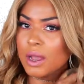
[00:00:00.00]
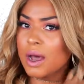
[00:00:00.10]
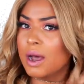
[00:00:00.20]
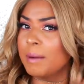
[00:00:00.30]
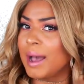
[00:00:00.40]

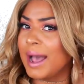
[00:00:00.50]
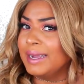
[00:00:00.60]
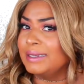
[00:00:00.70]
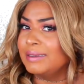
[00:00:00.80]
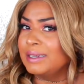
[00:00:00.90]

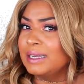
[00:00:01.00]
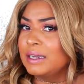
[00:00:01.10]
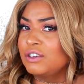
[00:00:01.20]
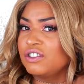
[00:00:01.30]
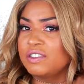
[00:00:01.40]
I
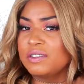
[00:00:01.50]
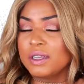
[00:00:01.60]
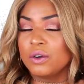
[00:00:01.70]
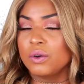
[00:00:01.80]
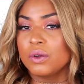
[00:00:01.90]
did just
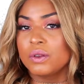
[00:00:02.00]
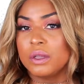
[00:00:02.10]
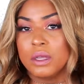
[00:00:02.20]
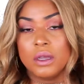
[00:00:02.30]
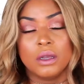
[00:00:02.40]
single
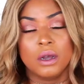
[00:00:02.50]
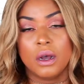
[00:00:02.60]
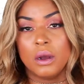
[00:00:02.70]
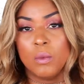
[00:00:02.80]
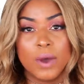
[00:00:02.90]
the
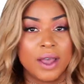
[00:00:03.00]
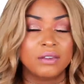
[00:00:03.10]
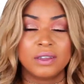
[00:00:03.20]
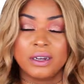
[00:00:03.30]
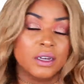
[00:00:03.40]

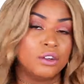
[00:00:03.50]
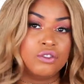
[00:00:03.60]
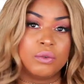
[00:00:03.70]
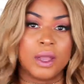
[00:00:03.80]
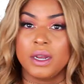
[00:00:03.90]
wefts. I didn't
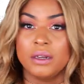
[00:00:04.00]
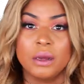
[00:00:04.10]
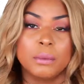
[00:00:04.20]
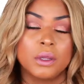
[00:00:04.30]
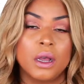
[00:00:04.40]
do any
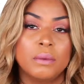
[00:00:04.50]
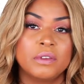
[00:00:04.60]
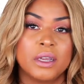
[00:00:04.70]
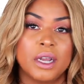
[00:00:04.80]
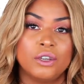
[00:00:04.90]
double
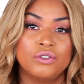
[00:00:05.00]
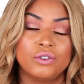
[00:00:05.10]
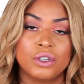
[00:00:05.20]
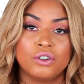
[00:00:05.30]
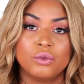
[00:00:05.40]
ups like I
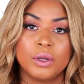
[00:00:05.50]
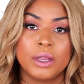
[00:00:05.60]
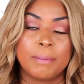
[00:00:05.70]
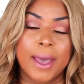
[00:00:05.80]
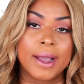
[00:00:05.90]
usually do in
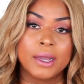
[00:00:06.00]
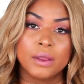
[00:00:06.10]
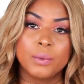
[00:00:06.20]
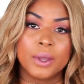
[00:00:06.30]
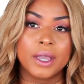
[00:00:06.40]
the back of
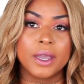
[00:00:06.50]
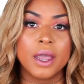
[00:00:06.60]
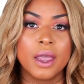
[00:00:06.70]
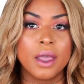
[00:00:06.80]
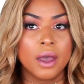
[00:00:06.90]
the wig.
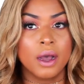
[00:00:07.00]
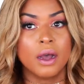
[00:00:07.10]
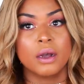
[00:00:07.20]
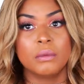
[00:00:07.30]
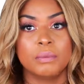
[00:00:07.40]

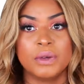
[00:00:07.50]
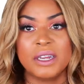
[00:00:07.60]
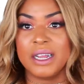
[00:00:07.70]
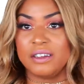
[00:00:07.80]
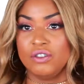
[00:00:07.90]

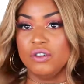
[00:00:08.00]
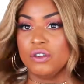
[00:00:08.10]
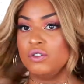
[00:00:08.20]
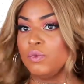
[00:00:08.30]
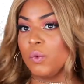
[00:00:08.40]
But it
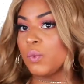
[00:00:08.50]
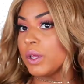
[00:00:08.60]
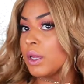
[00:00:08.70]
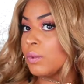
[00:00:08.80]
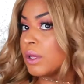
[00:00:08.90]
looks
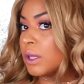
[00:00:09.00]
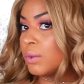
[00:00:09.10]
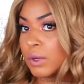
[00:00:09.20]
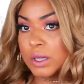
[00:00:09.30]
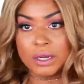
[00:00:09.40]
really, really,
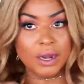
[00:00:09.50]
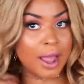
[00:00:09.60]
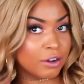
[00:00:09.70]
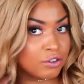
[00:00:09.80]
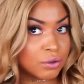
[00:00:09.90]
really
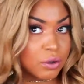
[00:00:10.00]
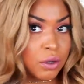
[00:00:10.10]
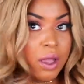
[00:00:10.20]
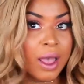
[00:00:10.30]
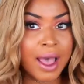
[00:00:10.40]

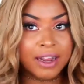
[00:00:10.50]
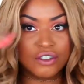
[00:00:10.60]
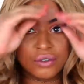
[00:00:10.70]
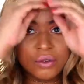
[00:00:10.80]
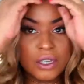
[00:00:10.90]
natural. I
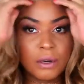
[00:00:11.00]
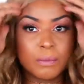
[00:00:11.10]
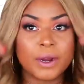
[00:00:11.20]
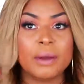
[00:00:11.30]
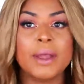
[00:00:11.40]
do need to
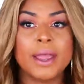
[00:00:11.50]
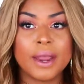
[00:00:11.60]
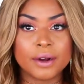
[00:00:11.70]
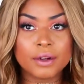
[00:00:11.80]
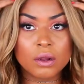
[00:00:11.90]
braid my
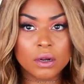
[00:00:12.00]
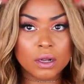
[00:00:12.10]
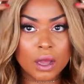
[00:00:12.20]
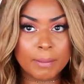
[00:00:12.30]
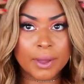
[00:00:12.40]
hair down a
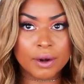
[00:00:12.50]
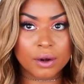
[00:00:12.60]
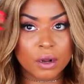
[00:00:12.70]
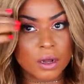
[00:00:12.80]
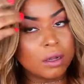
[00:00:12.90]
lot
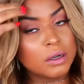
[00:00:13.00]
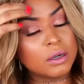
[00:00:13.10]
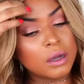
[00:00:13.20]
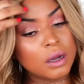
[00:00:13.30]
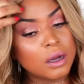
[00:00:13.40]
better
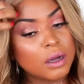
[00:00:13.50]
on